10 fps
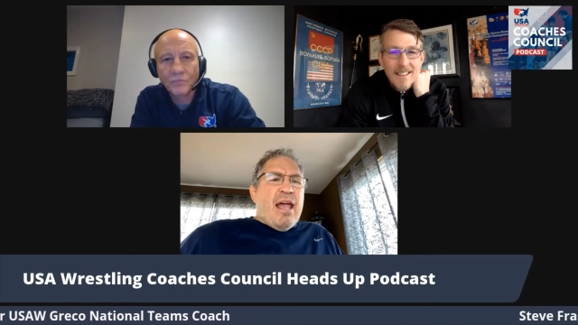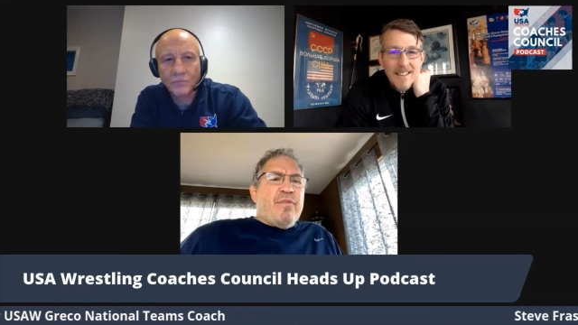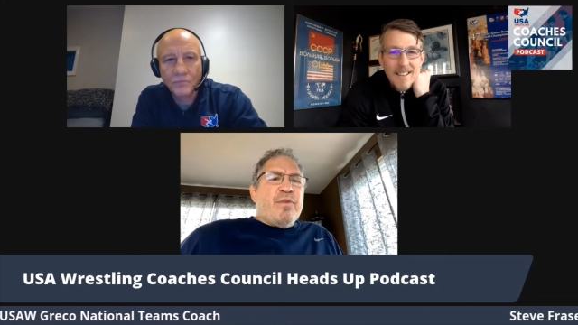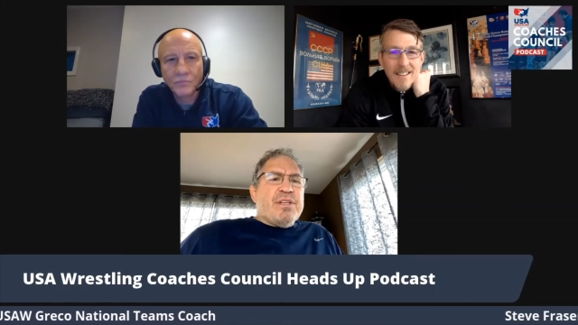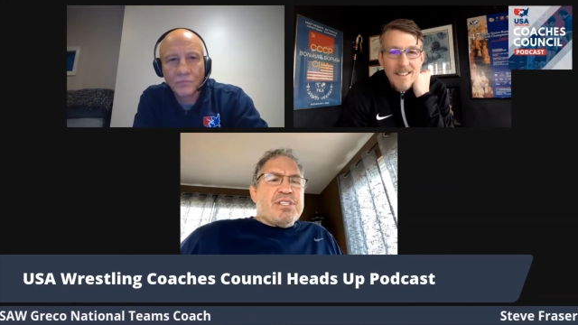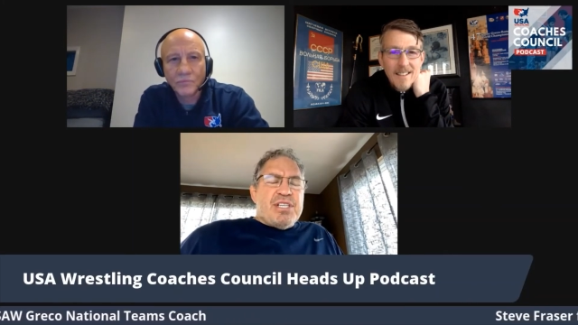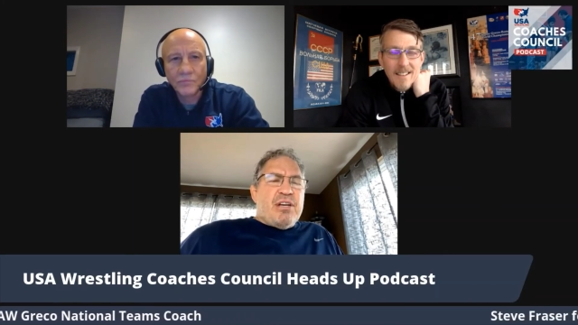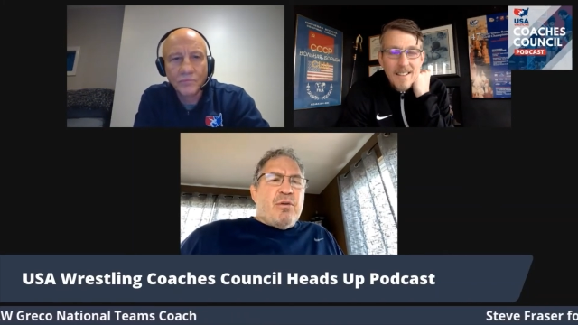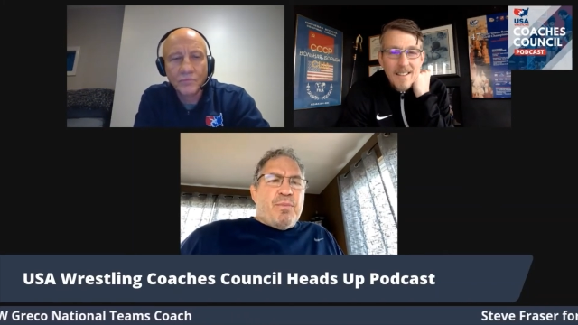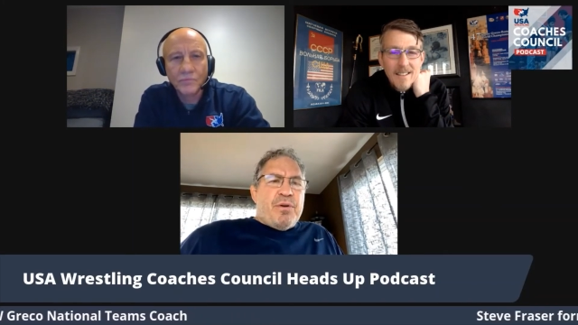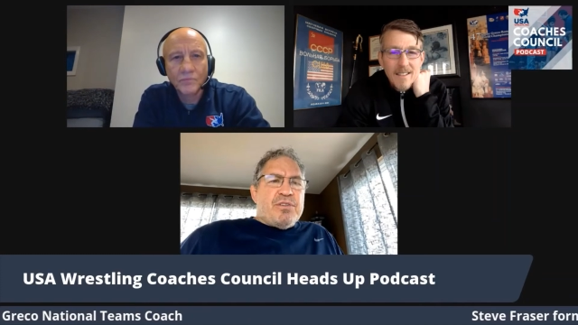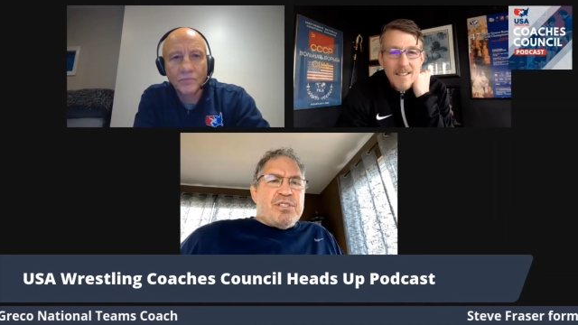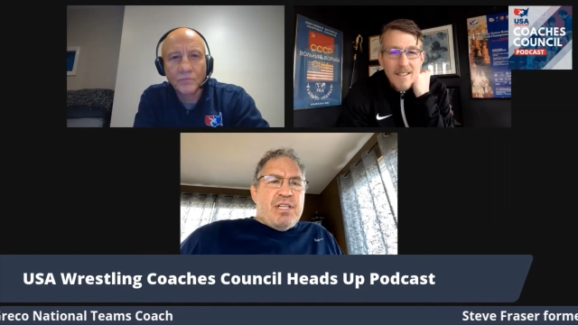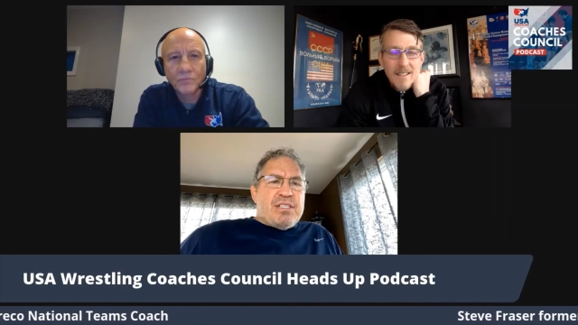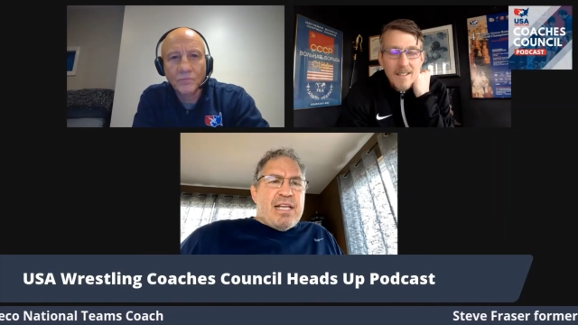Speaker 1: every single
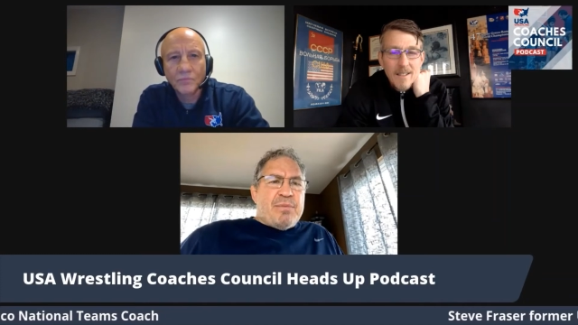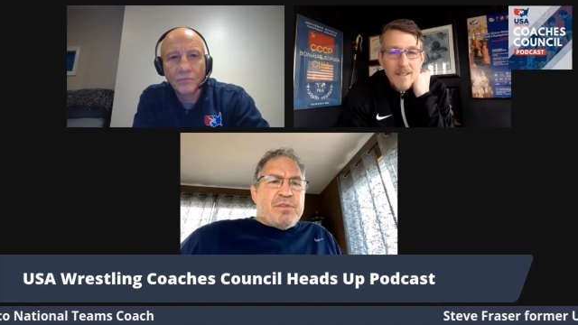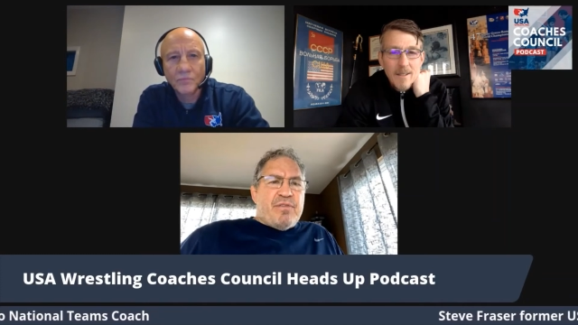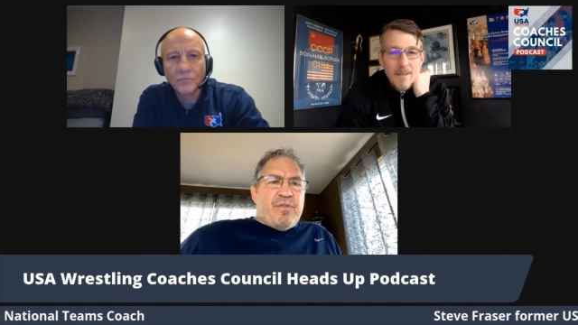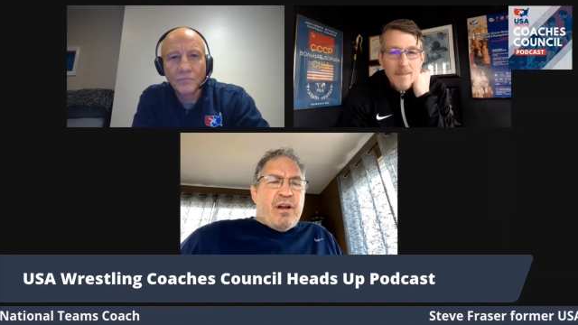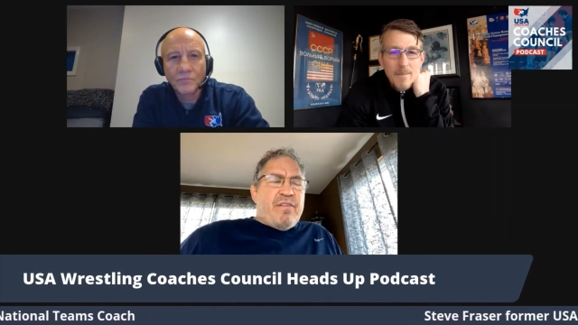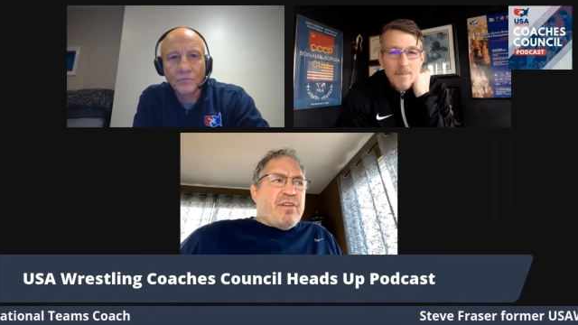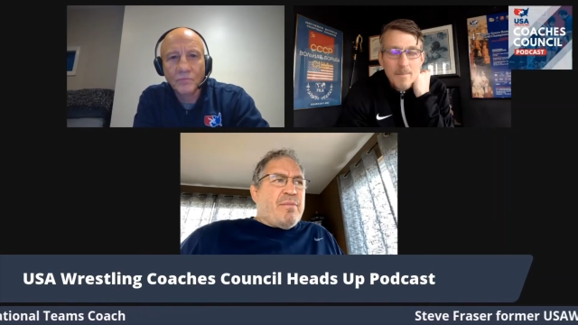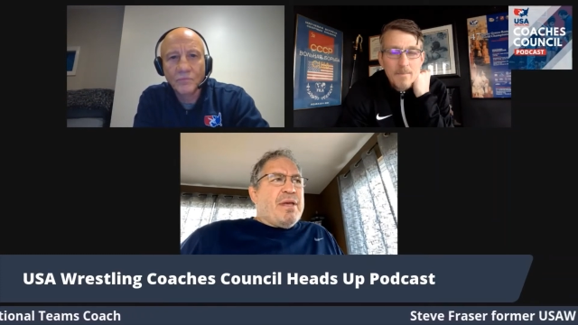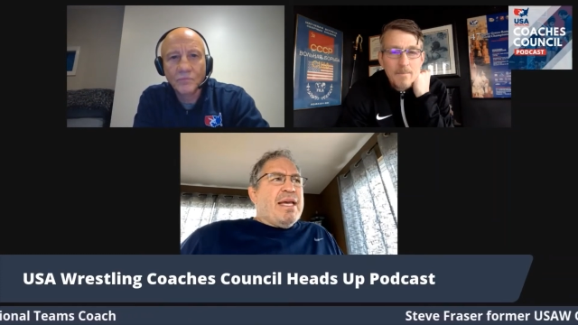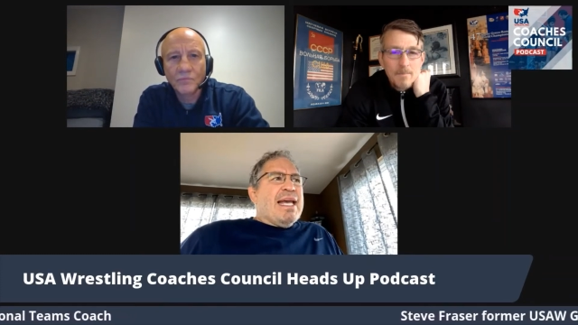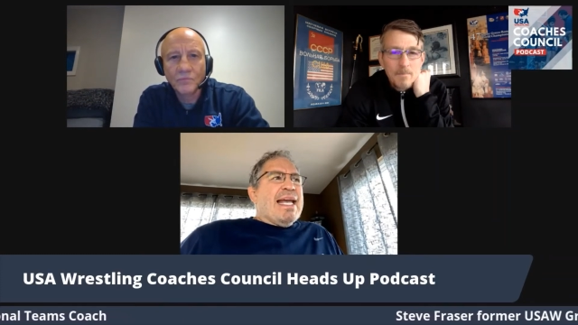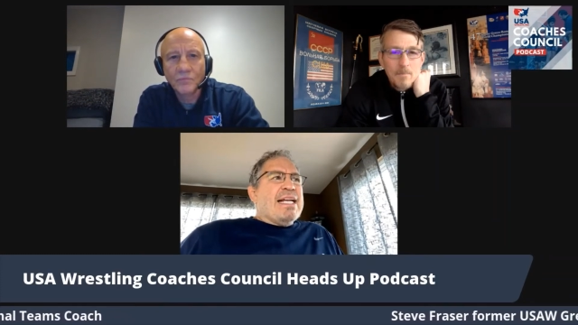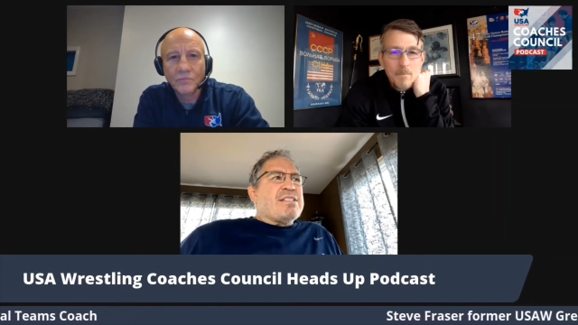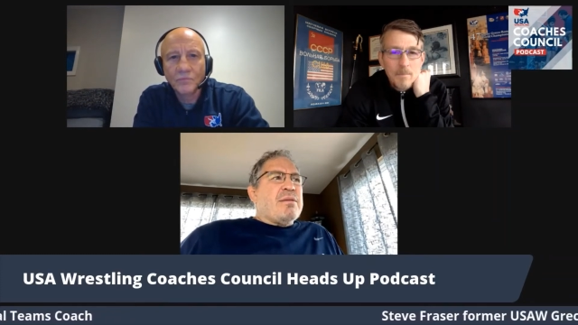person that steps in front of him.
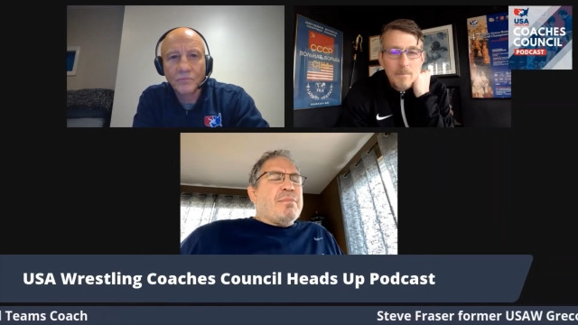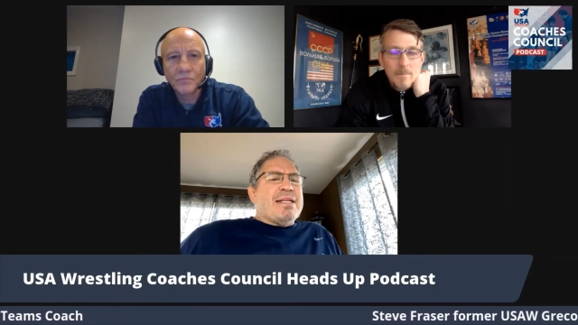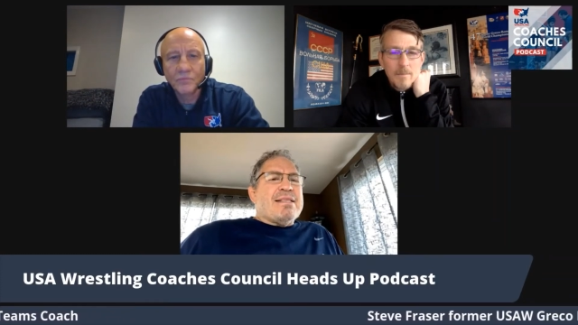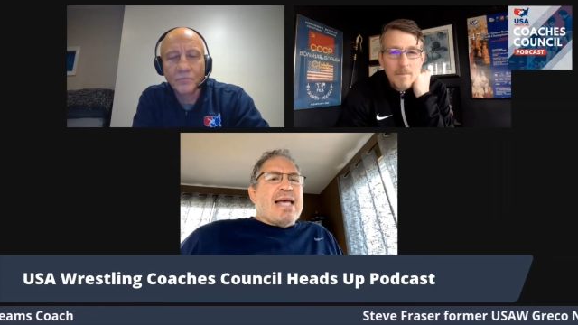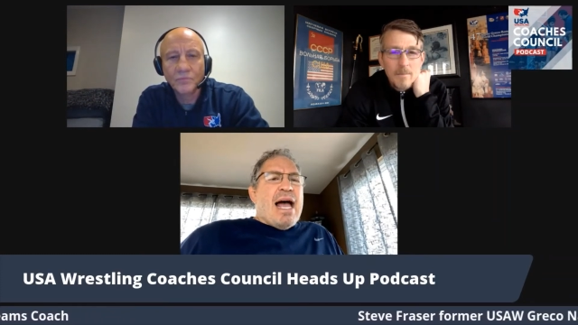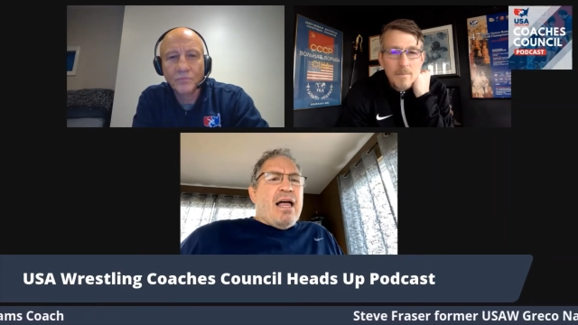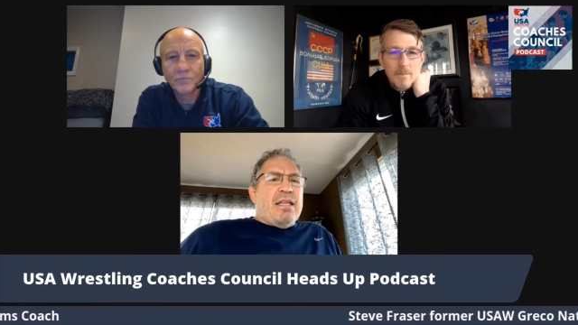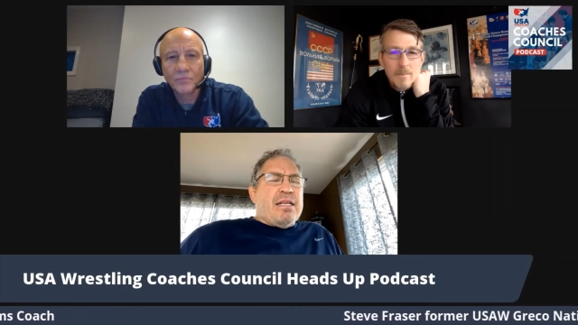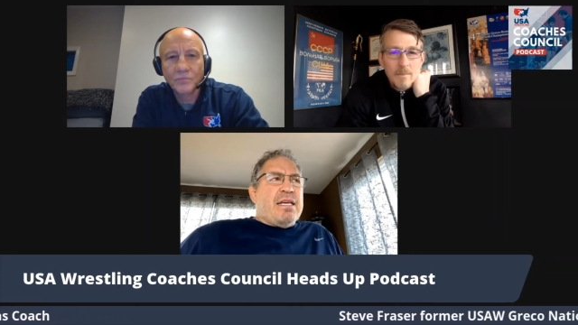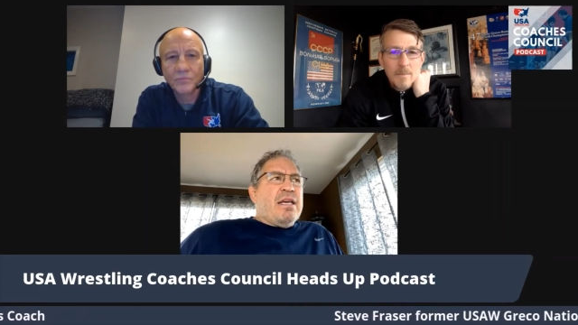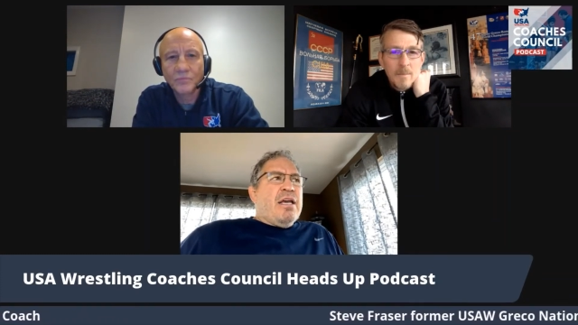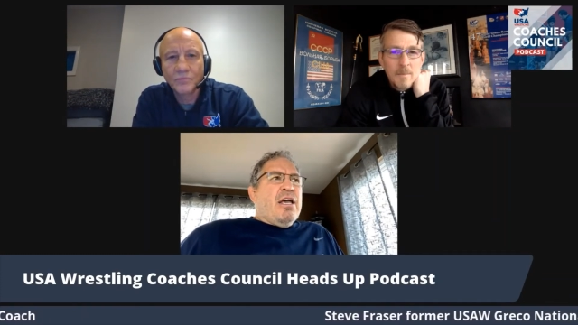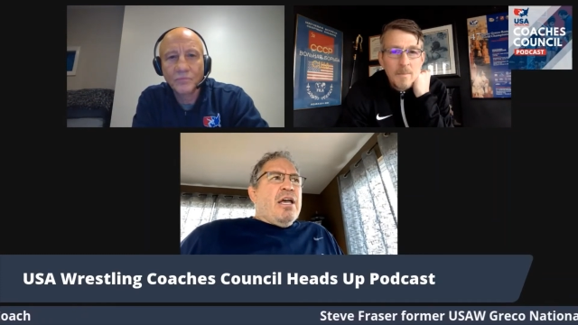It's a mentality.